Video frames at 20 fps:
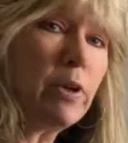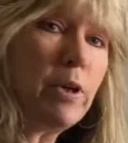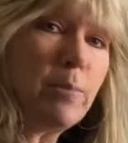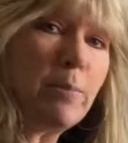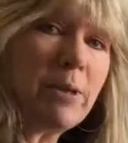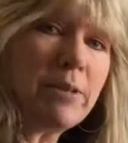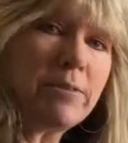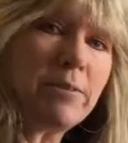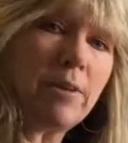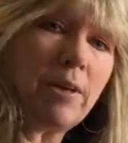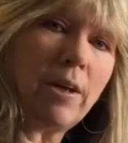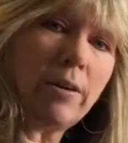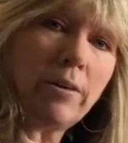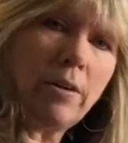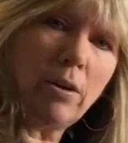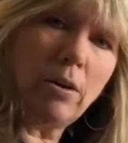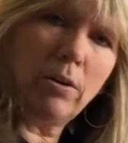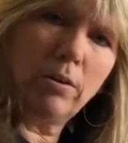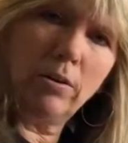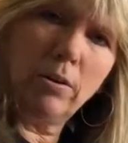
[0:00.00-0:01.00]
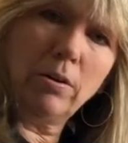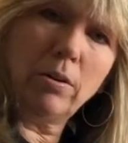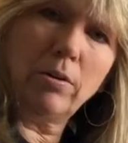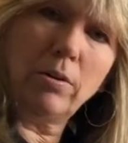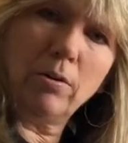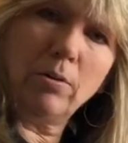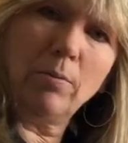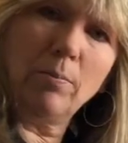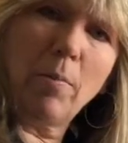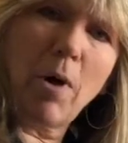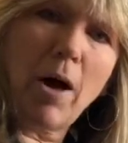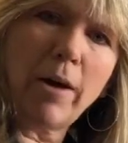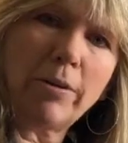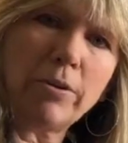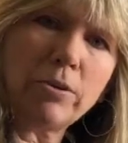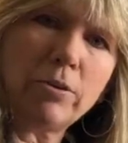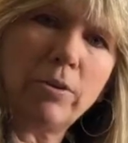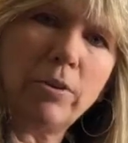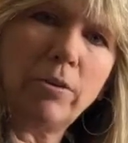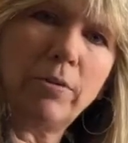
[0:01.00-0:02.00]
EMS to get there, you're
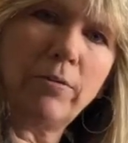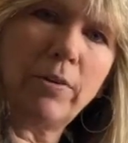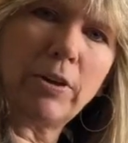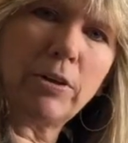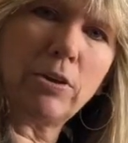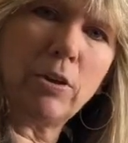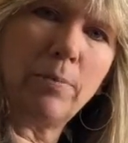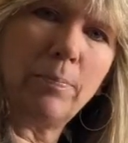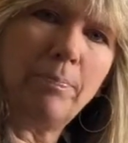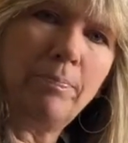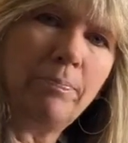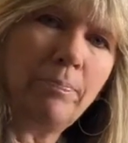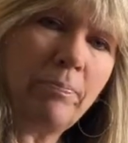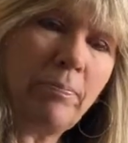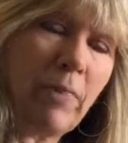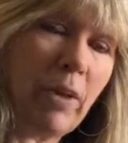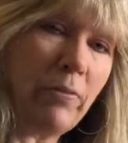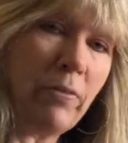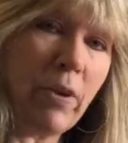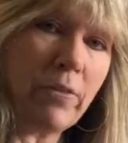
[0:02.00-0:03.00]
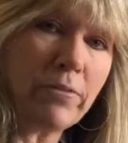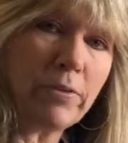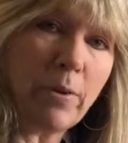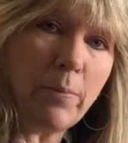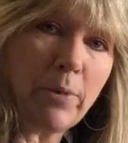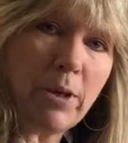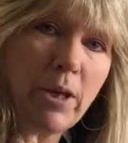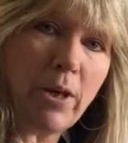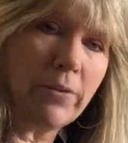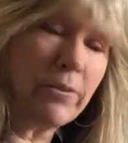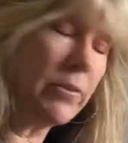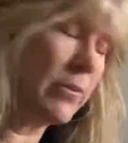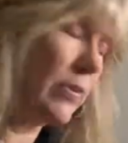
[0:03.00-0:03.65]
monitoring the victim. If you have somebody else